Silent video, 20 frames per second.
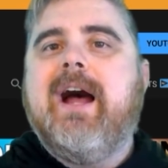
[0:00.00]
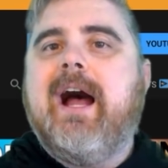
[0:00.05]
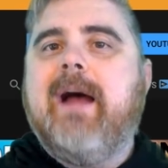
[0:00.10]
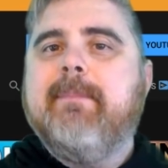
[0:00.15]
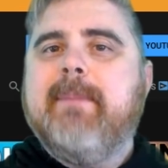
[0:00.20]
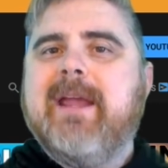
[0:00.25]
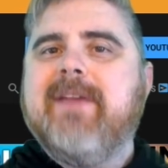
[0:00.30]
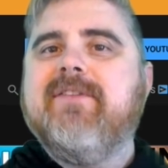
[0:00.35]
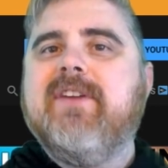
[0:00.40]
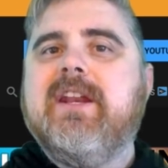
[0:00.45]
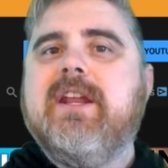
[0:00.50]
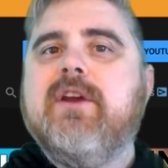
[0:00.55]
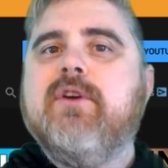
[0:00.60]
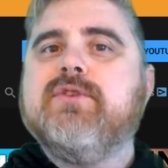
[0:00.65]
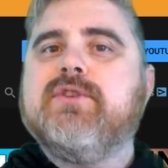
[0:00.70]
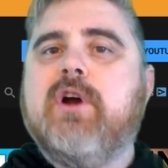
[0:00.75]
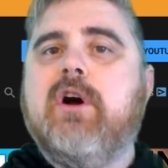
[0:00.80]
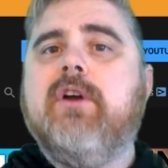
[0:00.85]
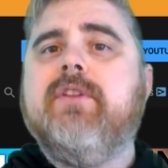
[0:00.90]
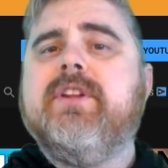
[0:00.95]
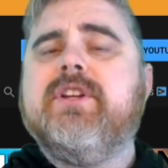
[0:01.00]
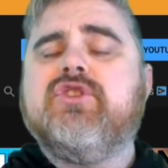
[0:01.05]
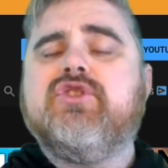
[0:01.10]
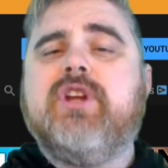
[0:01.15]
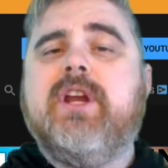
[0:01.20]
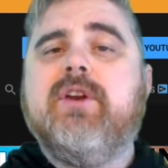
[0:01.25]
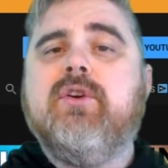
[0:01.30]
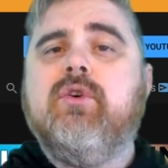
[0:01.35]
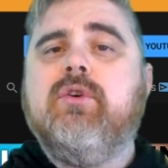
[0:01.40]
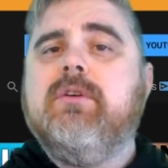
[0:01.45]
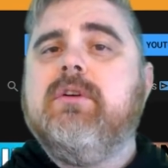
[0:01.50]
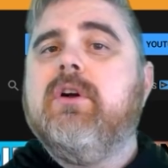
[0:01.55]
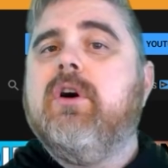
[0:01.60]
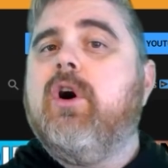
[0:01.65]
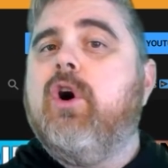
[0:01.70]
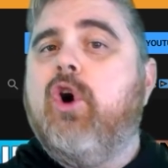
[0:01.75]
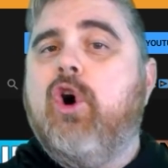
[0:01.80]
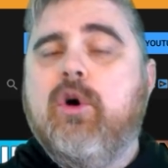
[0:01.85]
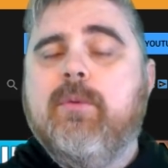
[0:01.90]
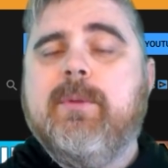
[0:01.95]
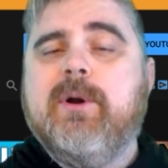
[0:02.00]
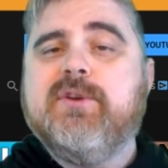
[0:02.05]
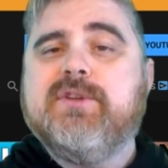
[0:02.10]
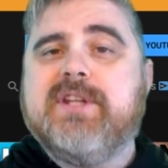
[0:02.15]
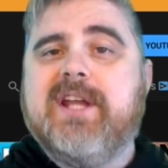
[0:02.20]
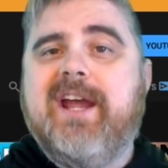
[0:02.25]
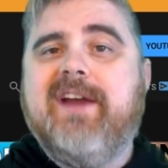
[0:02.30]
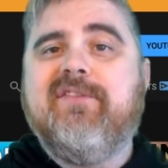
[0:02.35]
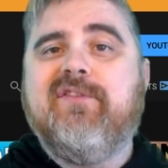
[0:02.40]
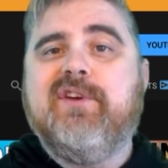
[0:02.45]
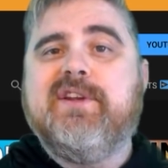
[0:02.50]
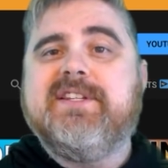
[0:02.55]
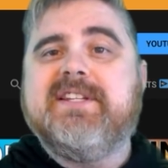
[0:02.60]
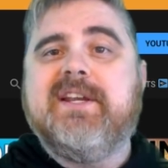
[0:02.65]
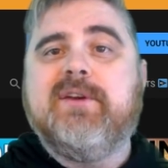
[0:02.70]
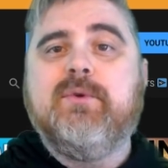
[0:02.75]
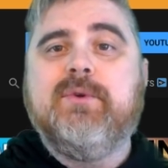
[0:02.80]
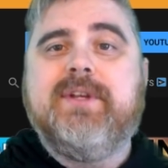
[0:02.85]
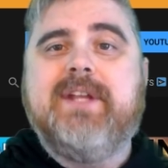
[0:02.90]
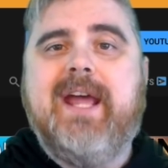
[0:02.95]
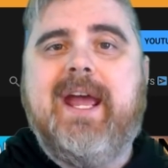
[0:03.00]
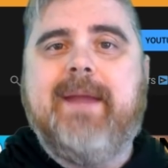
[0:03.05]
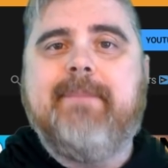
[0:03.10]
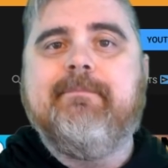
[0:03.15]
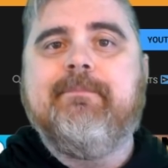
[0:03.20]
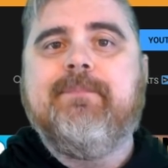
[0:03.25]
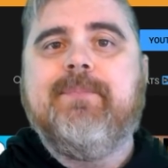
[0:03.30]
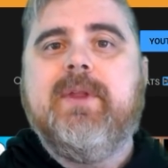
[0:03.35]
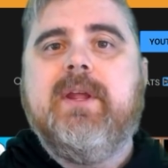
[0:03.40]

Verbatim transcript: I make videos on this channel almost every single day.